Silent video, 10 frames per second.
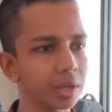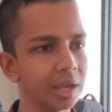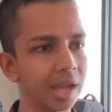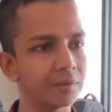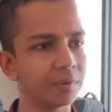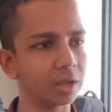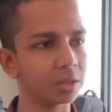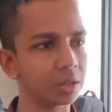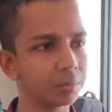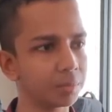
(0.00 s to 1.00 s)
Okay, I have
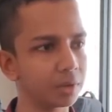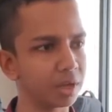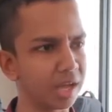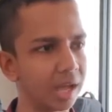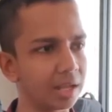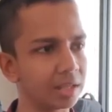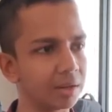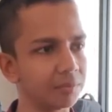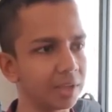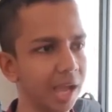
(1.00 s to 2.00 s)
unzipped.
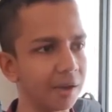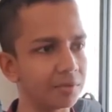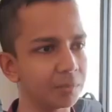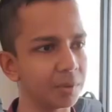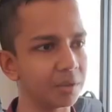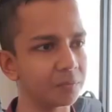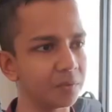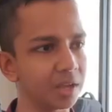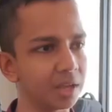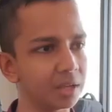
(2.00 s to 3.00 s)
And then we have the
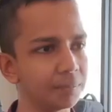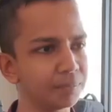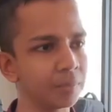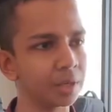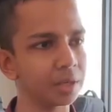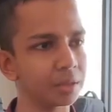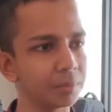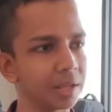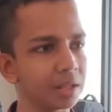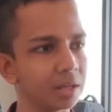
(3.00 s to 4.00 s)
Playfair
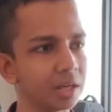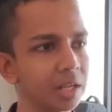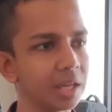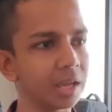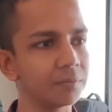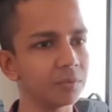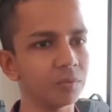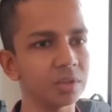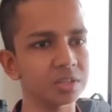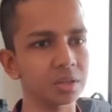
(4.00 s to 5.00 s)
display, TTF.
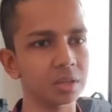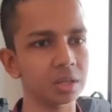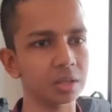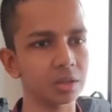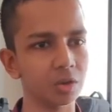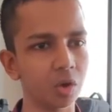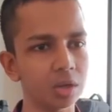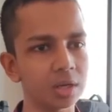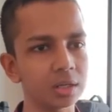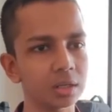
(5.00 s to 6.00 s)
You will just
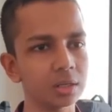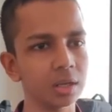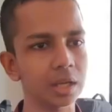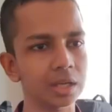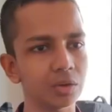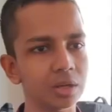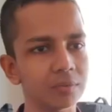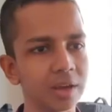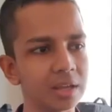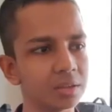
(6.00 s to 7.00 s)
install it in
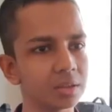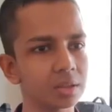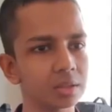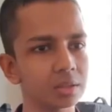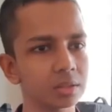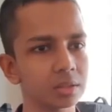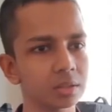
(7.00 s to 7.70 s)
your device.